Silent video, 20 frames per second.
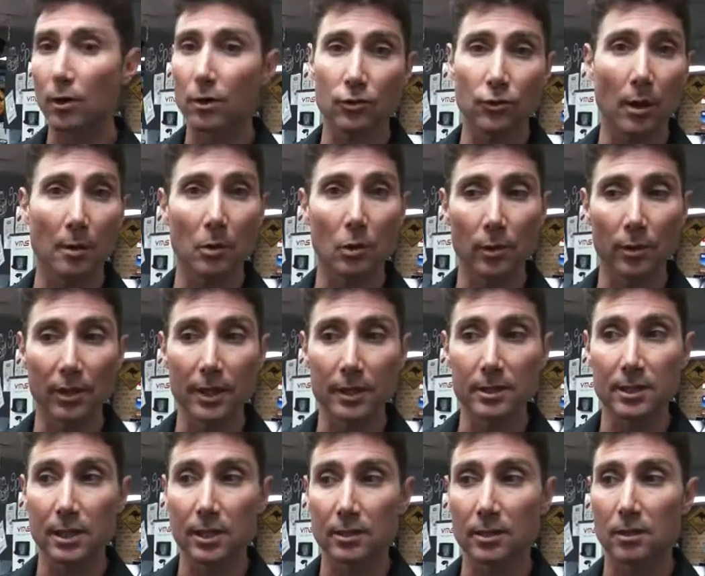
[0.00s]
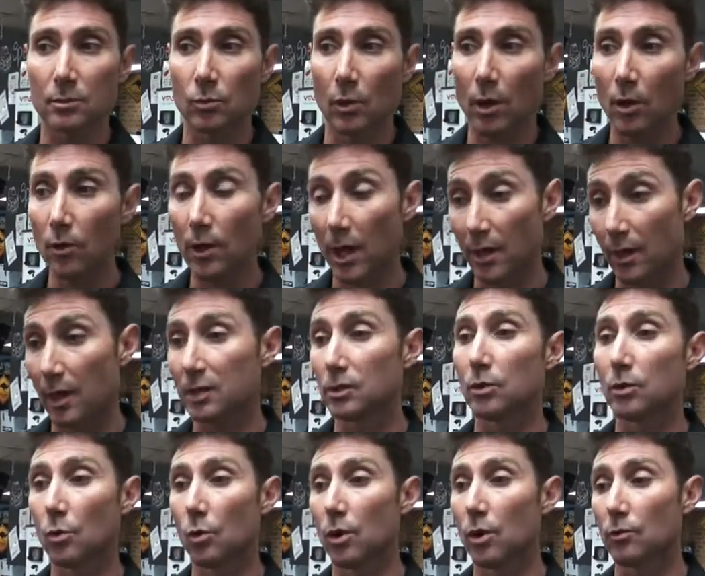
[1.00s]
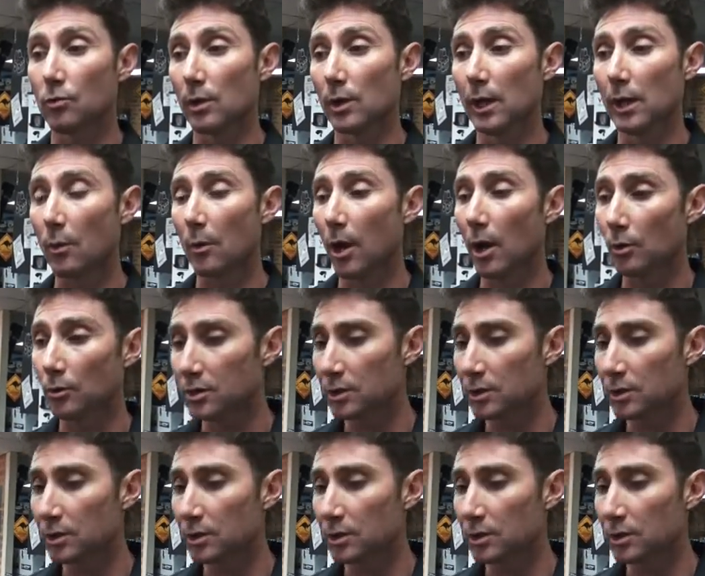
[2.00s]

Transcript: of trouble with these things as well, and they do work really well.